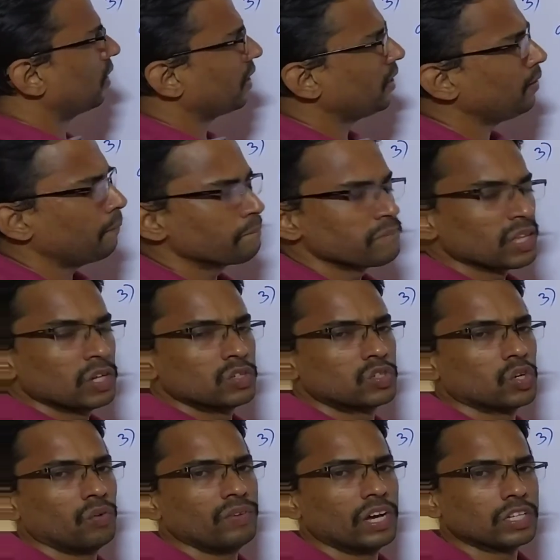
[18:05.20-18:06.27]
again.
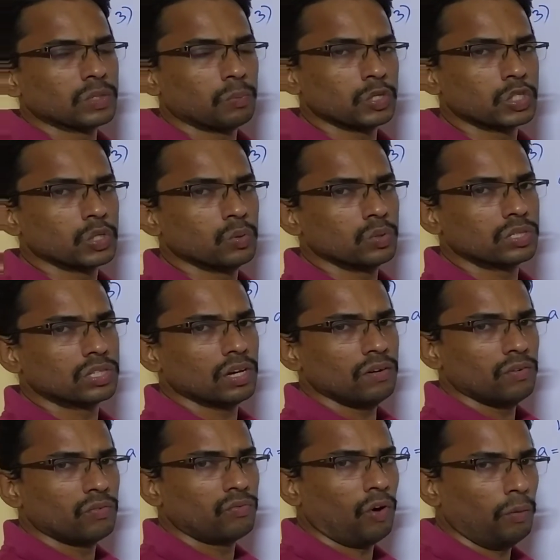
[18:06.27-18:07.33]
So we are supposed to use
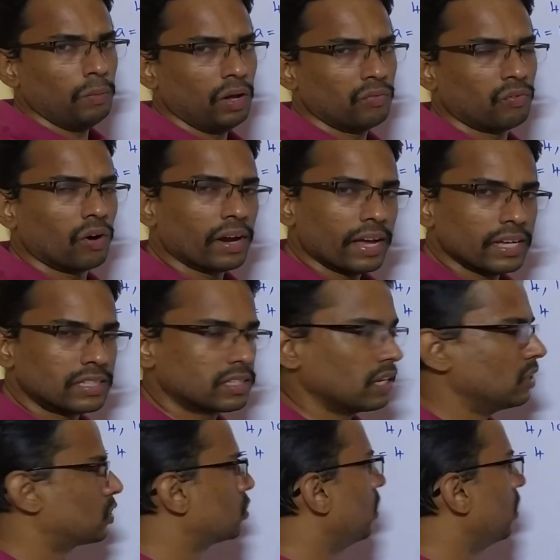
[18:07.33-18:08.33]
the formula for Sn.